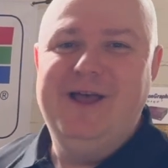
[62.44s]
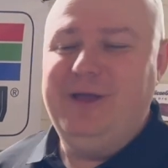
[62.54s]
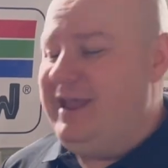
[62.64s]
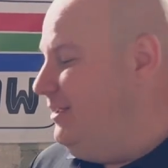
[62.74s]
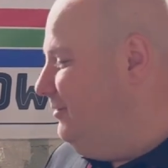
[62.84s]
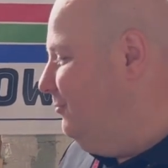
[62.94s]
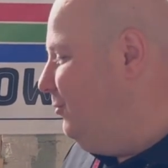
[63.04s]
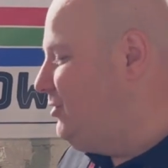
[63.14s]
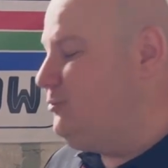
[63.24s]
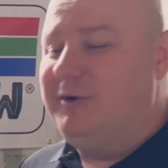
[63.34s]
in
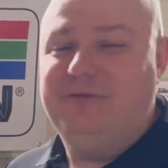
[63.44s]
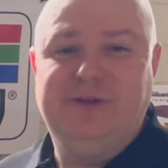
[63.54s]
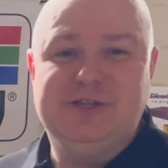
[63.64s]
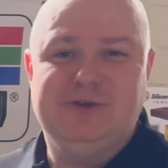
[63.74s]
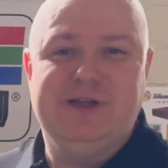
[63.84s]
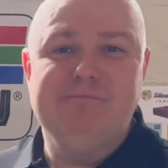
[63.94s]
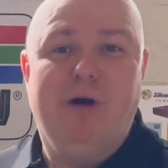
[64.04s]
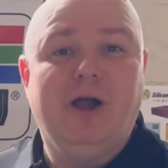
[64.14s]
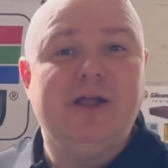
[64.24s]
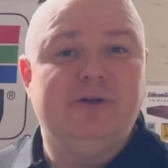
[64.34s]
which we're featuring
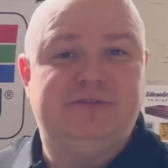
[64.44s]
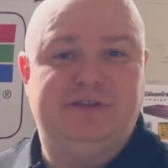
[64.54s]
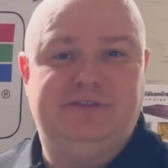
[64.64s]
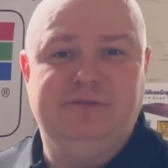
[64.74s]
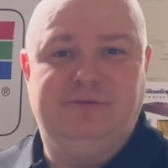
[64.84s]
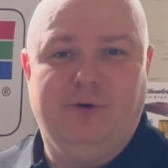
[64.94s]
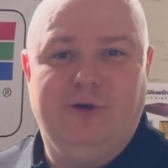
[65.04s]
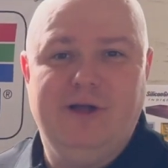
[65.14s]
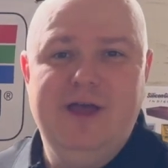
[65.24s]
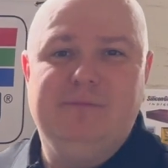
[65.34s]
Mario
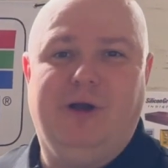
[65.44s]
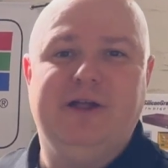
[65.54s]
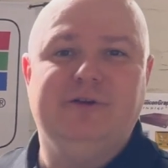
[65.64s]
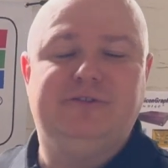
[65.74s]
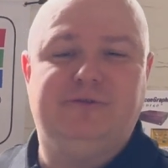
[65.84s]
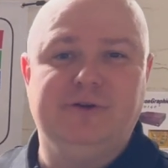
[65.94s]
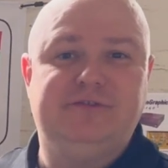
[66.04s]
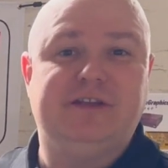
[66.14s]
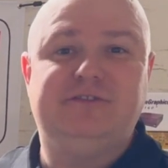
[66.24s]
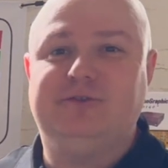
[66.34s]
64, Mario's
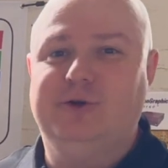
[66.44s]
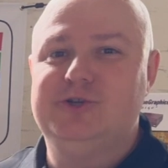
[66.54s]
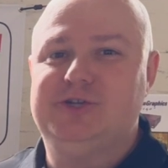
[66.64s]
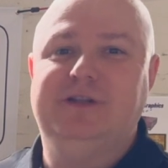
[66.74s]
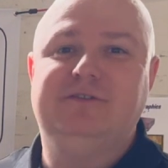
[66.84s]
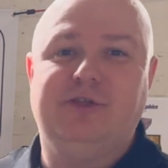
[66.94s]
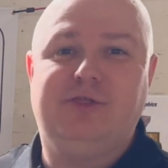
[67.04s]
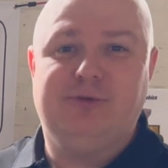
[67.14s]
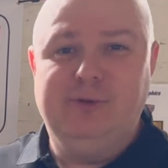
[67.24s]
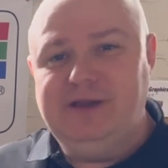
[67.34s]
first excursion into
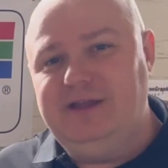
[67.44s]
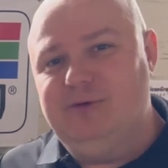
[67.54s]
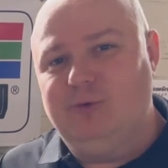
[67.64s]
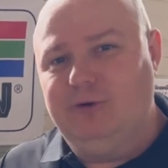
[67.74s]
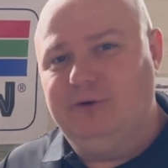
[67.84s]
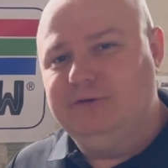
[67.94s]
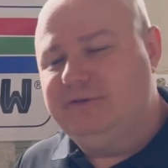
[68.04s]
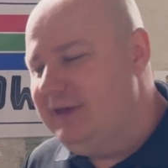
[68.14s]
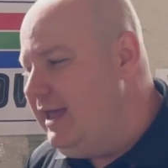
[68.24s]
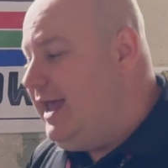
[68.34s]
3D
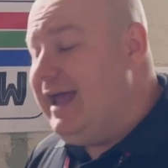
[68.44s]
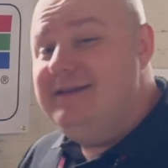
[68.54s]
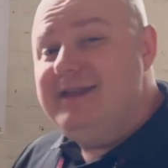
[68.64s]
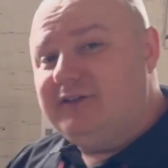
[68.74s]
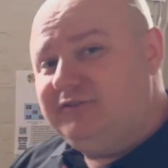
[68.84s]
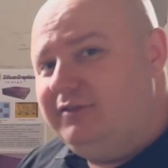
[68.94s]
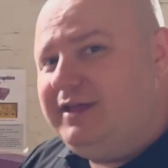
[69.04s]
worlds. And next to the